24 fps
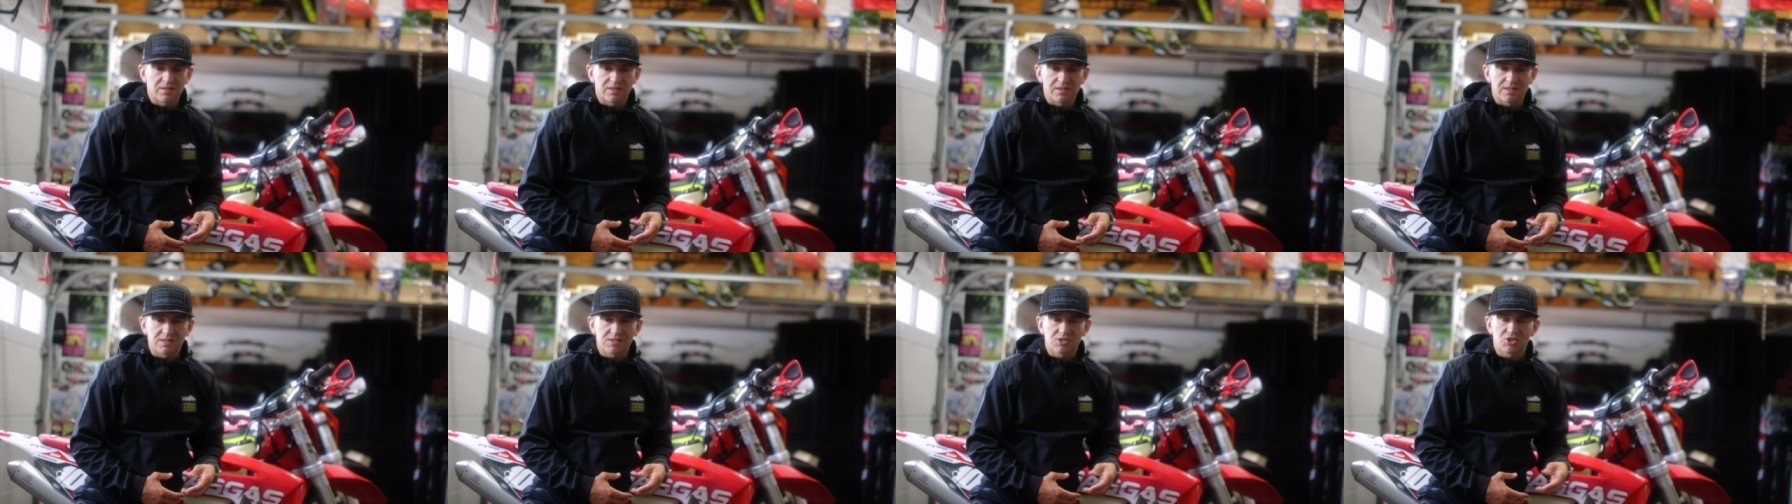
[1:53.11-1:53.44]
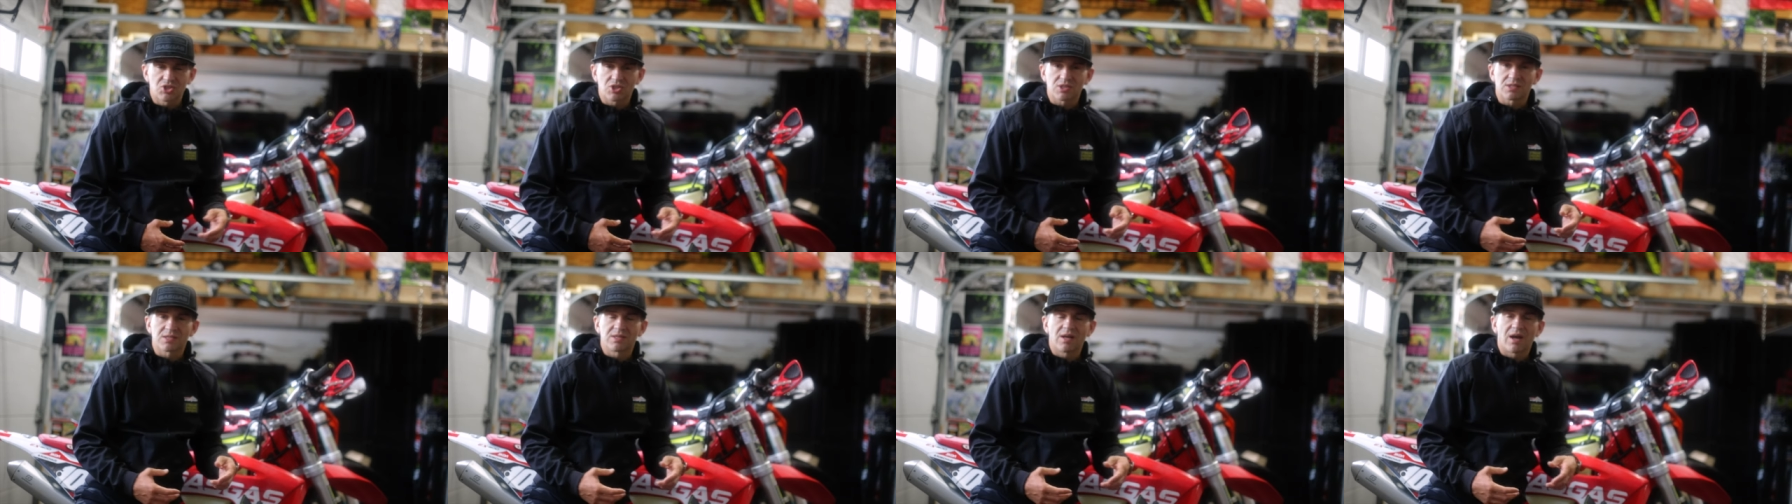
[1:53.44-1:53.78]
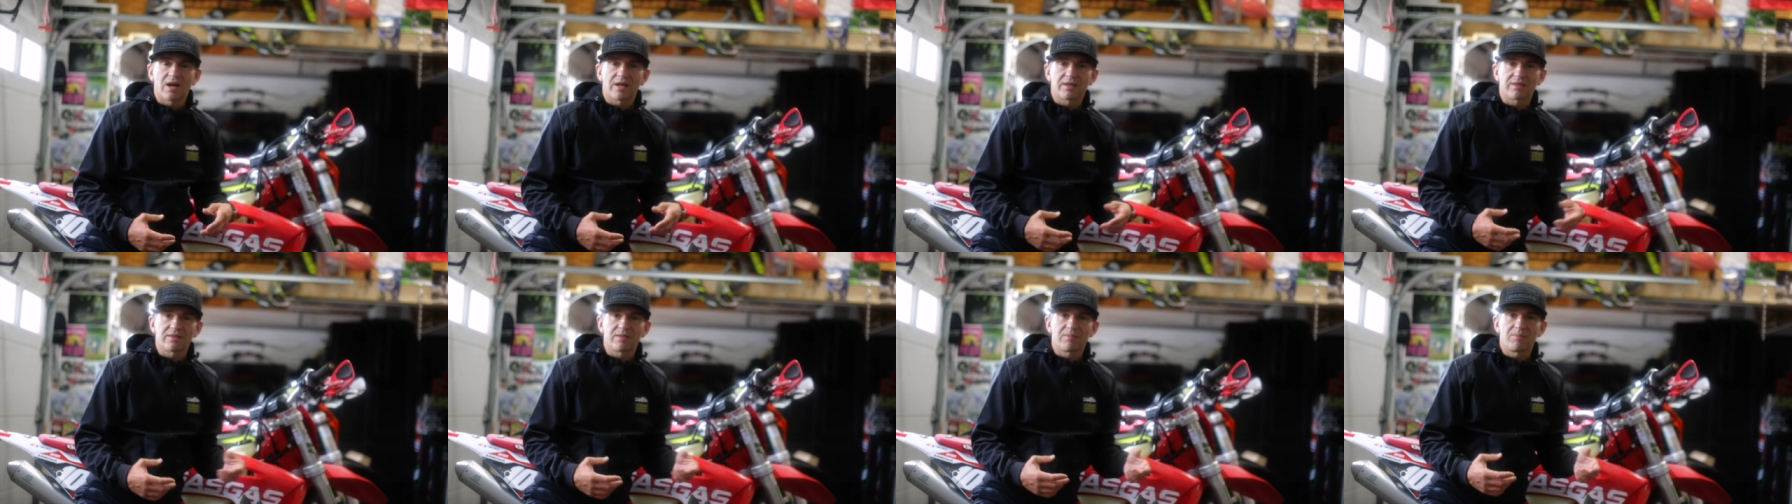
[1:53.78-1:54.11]
it's just
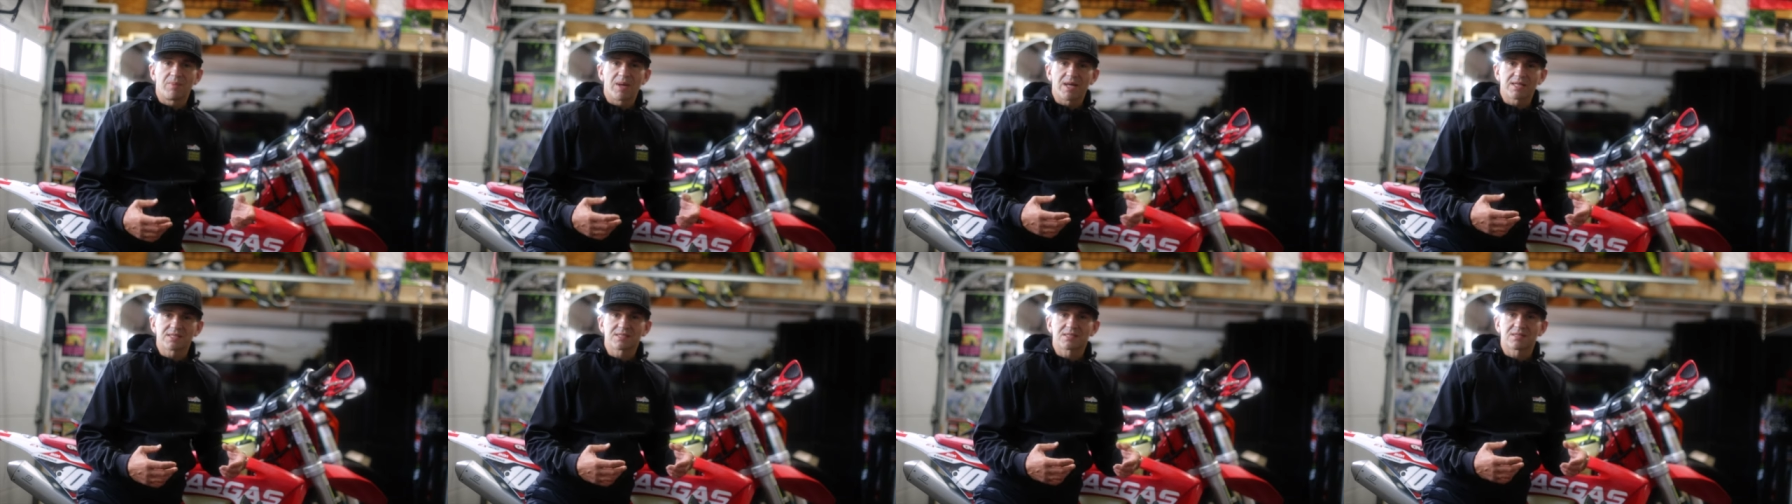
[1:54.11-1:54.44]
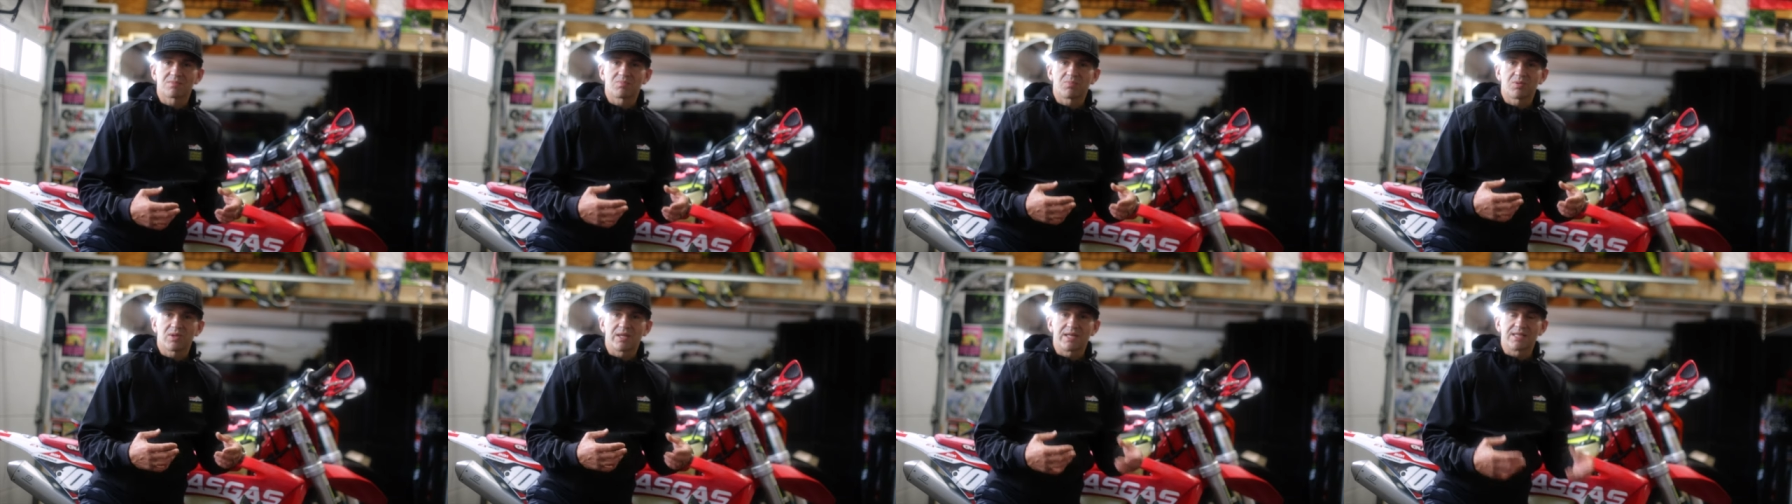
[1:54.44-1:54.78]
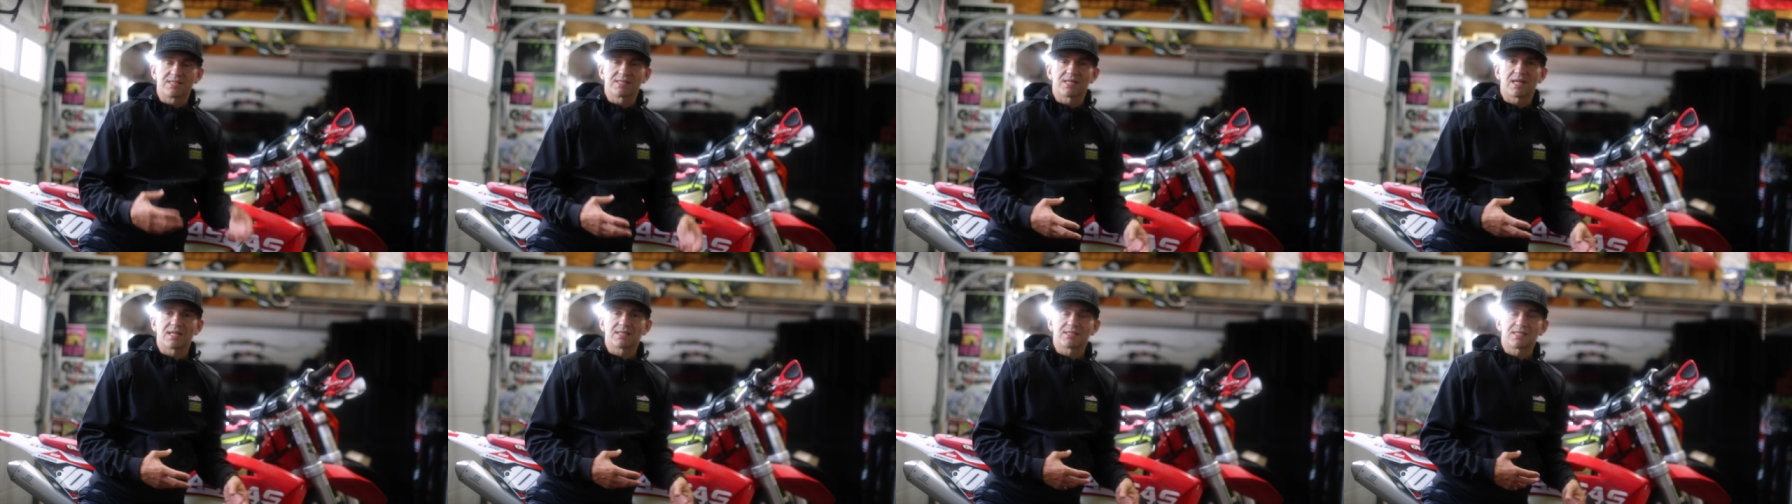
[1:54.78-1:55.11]
not the best
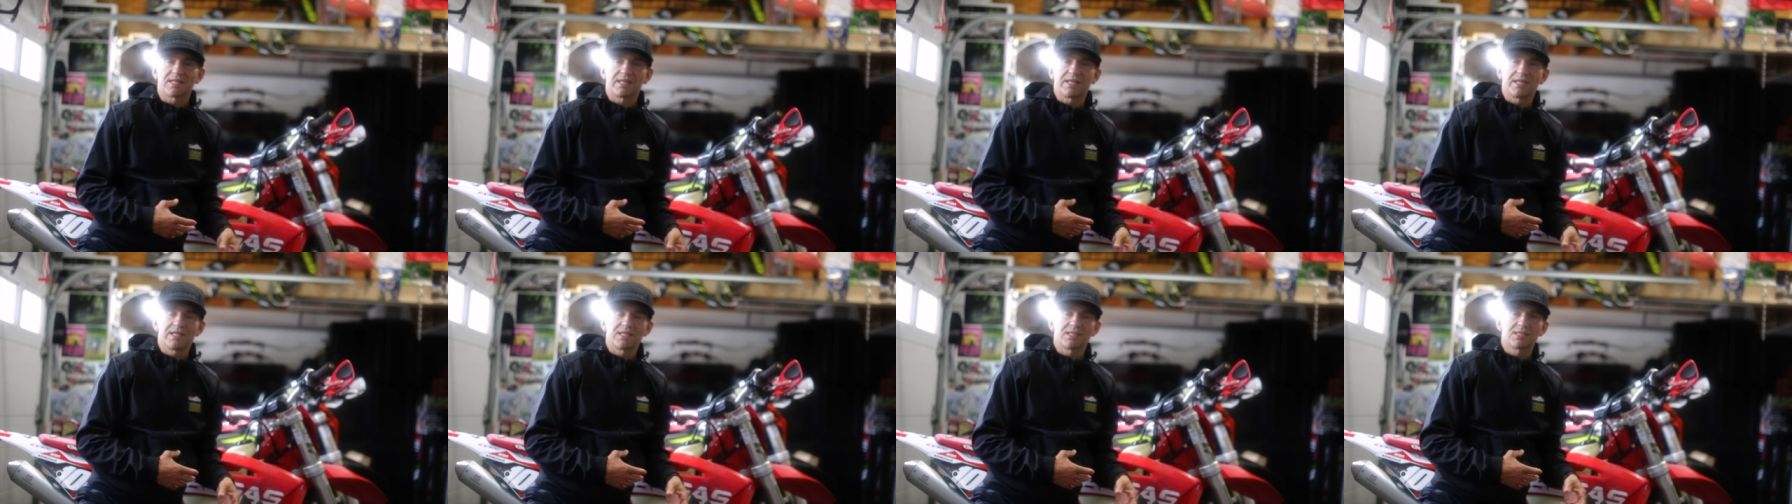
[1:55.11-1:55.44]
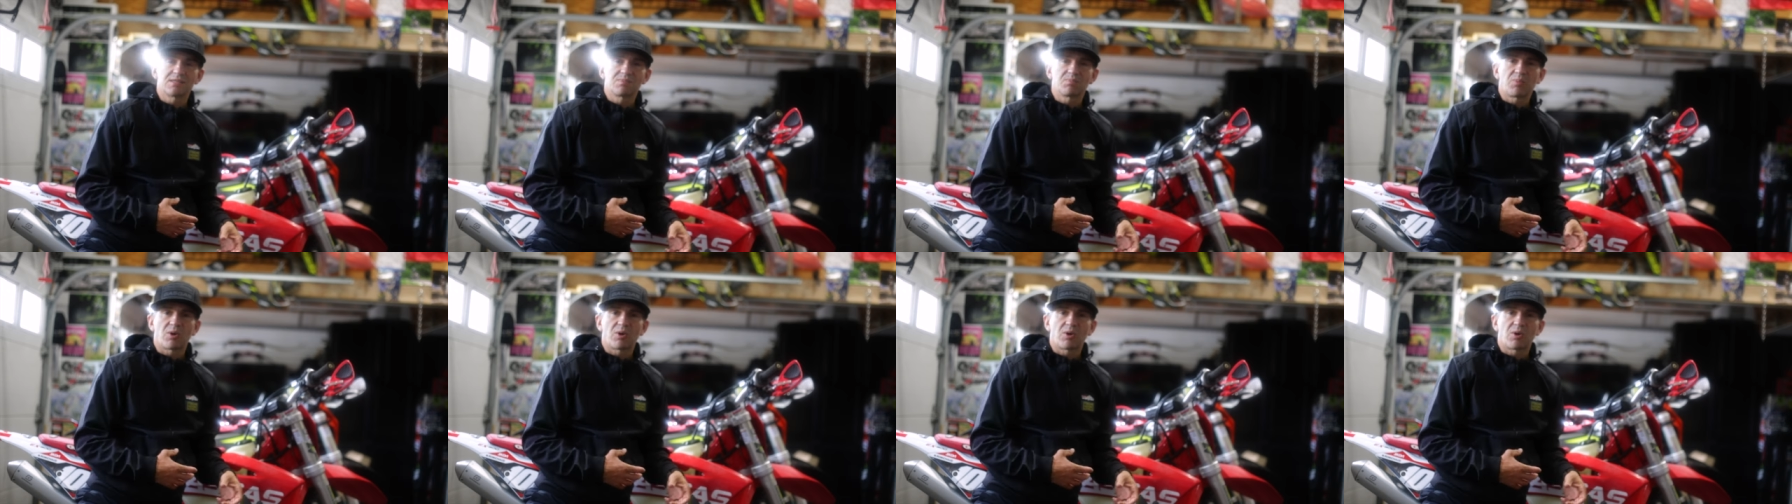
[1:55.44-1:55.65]
place as it is.